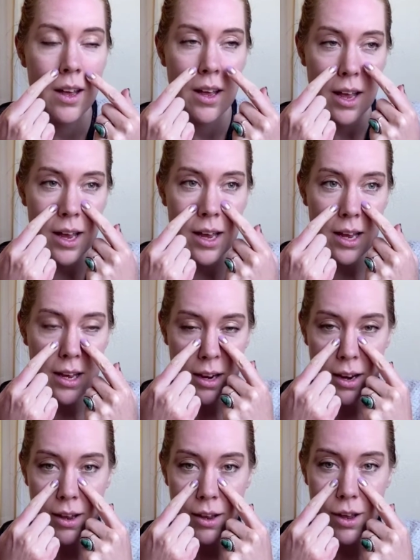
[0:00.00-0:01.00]

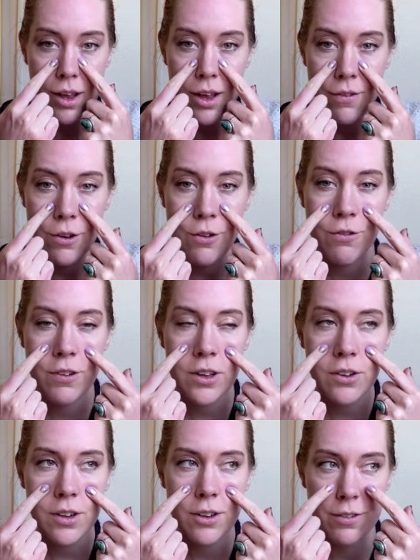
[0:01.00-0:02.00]
And if you feel
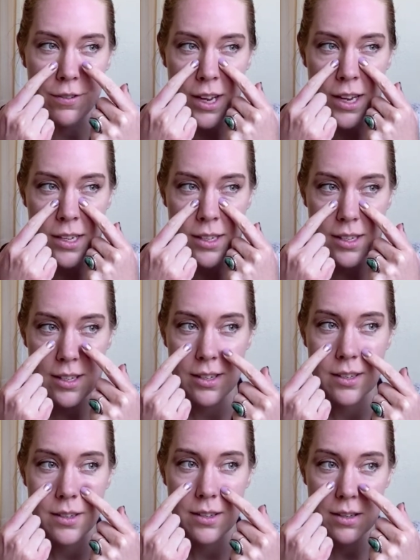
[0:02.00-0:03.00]
your face,
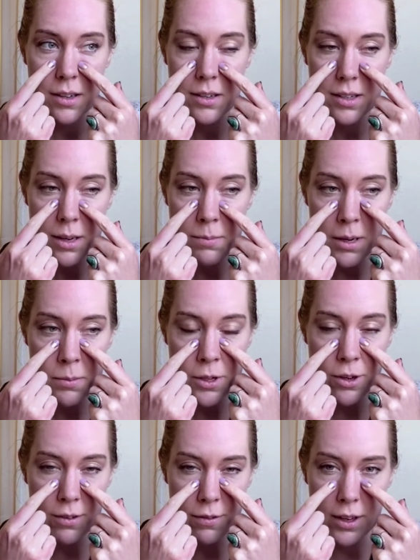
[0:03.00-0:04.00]
sometimes you
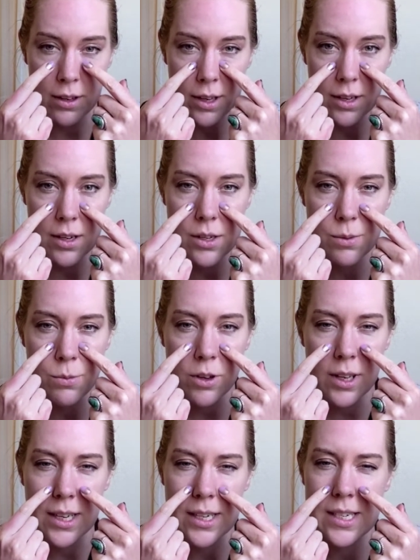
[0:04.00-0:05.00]
can feel it. It's more
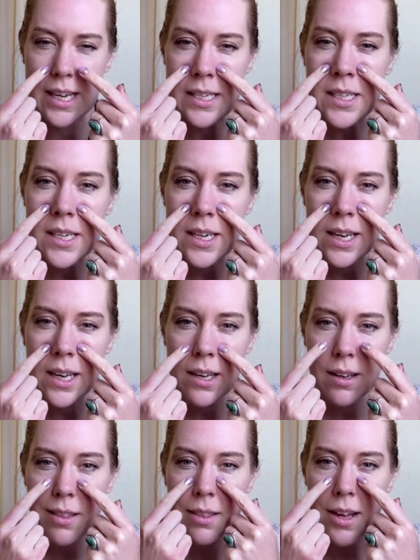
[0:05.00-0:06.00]
like a
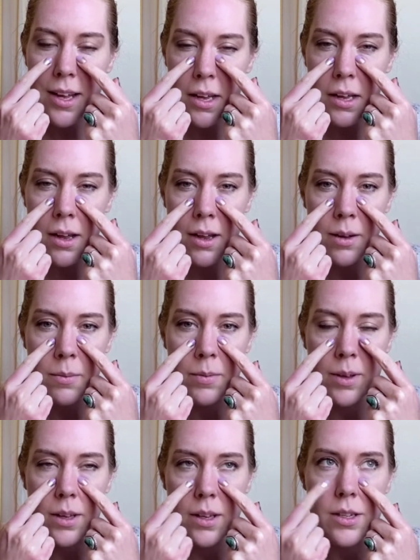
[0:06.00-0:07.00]
density that
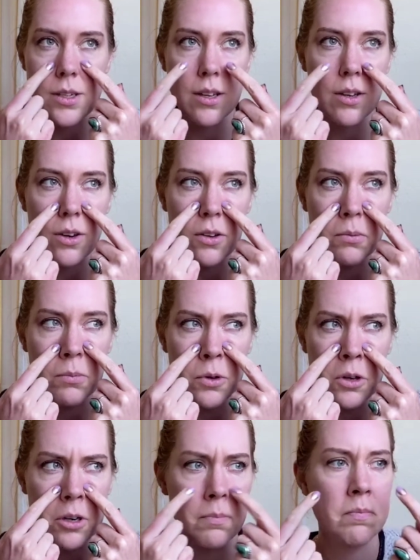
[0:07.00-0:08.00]
is a little
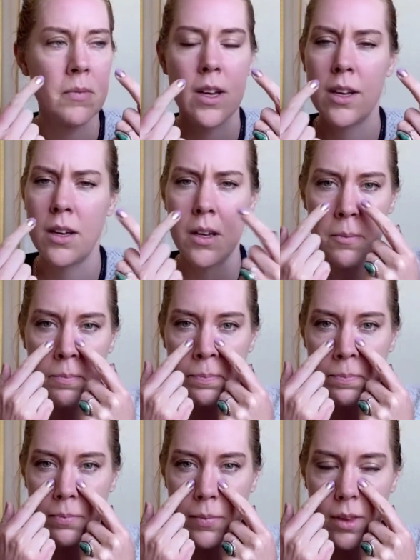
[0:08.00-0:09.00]
more,
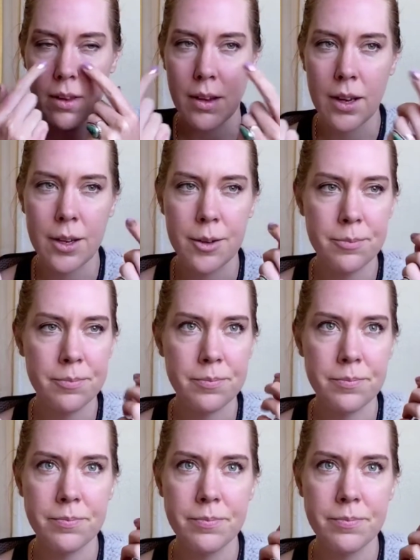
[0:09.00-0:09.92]
I'm